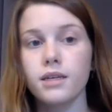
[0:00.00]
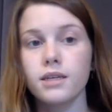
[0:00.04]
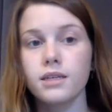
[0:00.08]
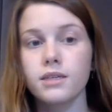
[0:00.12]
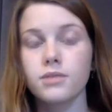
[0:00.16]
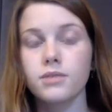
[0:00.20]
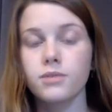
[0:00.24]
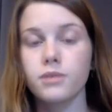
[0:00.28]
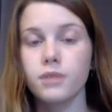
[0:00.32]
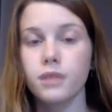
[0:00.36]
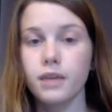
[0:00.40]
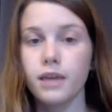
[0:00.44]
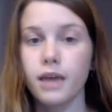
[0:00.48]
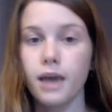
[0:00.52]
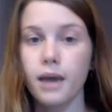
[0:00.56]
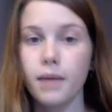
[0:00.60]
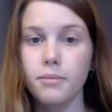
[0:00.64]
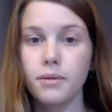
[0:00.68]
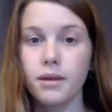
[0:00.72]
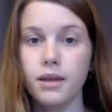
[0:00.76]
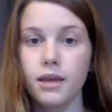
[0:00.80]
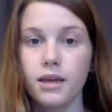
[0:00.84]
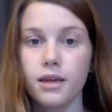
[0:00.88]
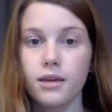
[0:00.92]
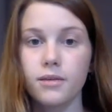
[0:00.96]
is really
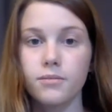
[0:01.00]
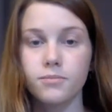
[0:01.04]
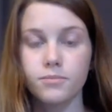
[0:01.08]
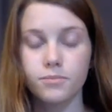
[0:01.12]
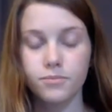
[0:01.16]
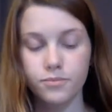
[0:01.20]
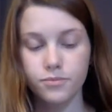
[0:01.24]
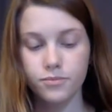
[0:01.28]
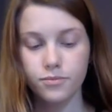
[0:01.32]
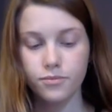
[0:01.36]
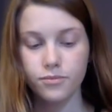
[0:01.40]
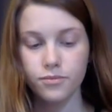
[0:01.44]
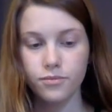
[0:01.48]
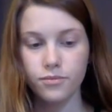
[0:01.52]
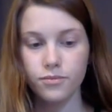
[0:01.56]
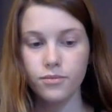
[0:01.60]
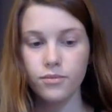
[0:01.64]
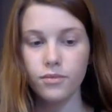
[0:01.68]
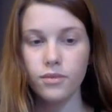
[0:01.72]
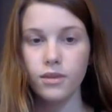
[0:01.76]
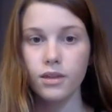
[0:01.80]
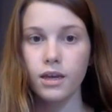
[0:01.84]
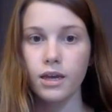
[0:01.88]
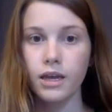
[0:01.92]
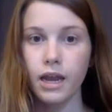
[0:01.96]
happening
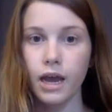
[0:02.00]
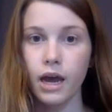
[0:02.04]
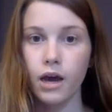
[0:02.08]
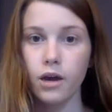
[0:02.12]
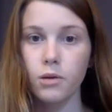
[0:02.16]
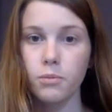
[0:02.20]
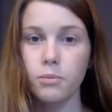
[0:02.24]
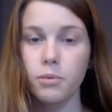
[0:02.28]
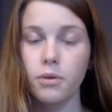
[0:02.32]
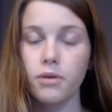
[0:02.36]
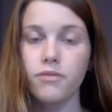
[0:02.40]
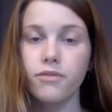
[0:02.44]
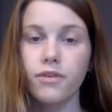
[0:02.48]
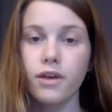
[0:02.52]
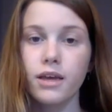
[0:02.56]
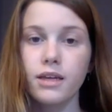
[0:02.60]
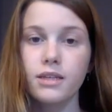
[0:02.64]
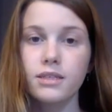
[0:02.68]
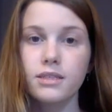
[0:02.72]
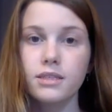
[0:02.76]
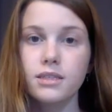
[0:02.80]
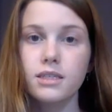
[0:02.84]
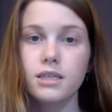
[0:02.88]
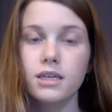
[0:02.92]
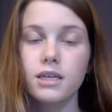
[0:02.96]
and how to
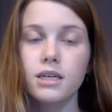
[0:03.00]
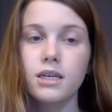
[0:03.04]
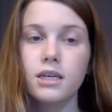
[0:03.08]
prevent